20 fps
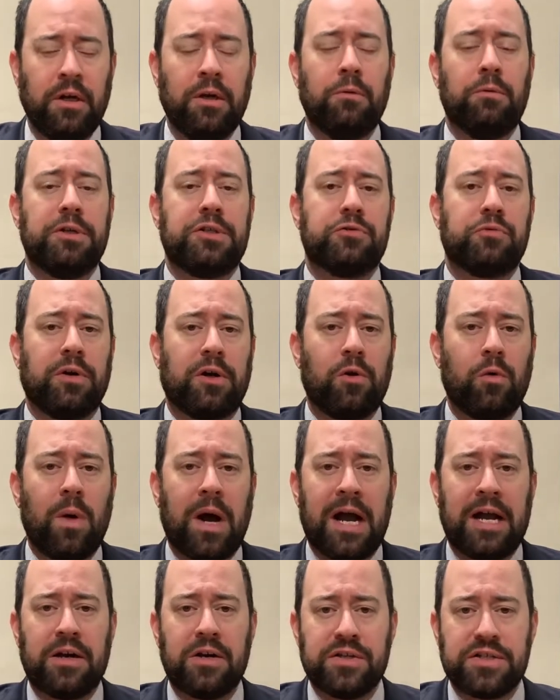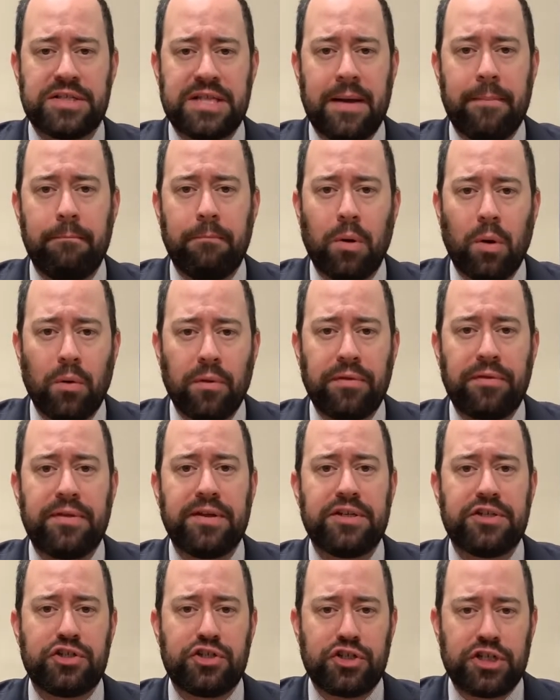which requires that both
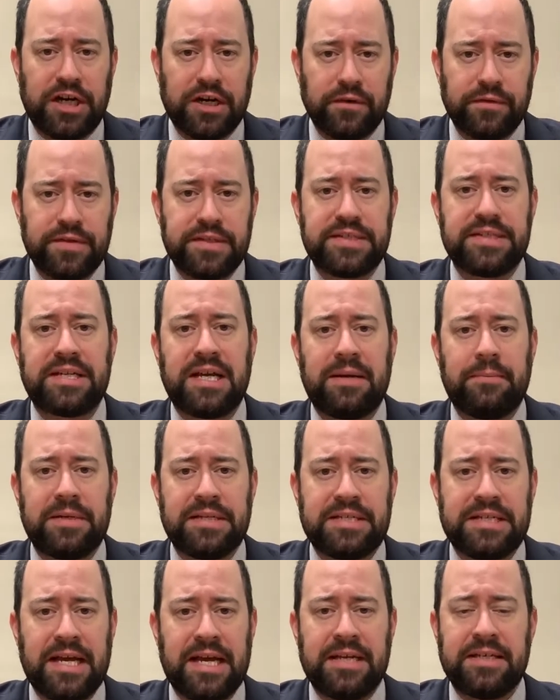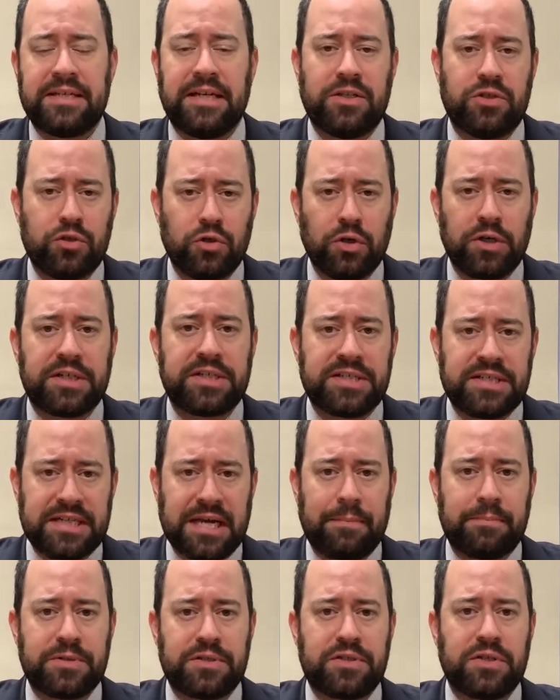shared the same intent and took
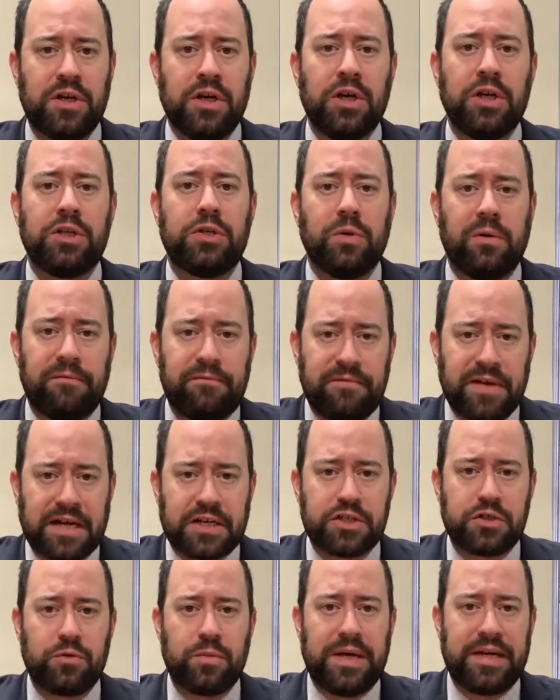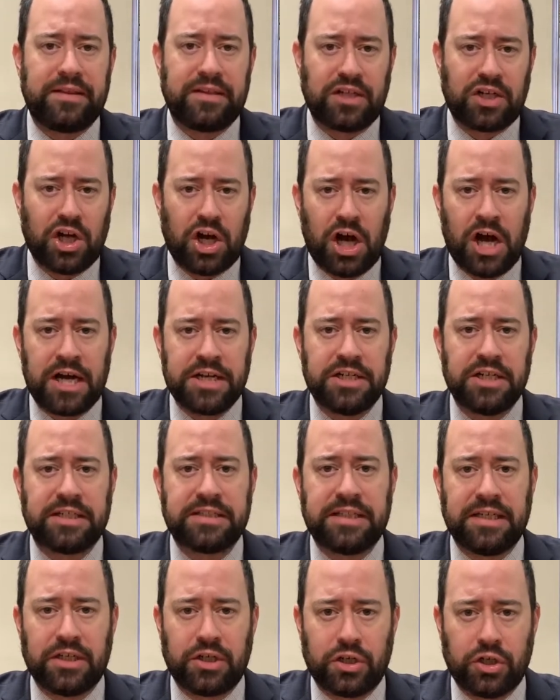steps to effectuate the conduct
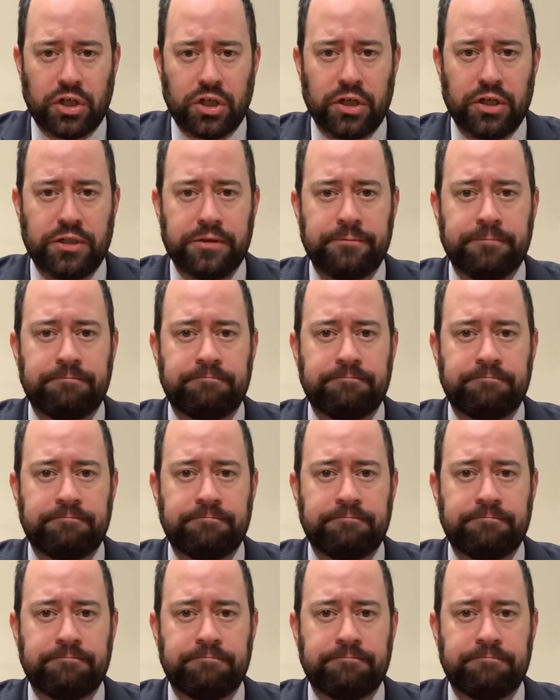that occurred.